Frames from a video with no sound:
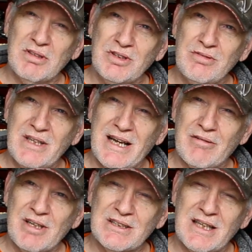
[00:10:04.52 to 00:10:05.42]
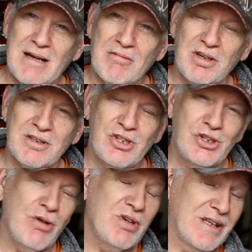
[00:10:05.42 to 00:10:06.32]
I'm going to do now is I'm going to
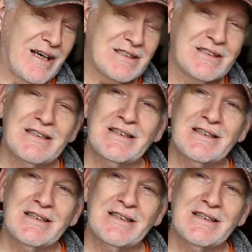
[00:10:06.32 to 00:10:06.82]
show you that,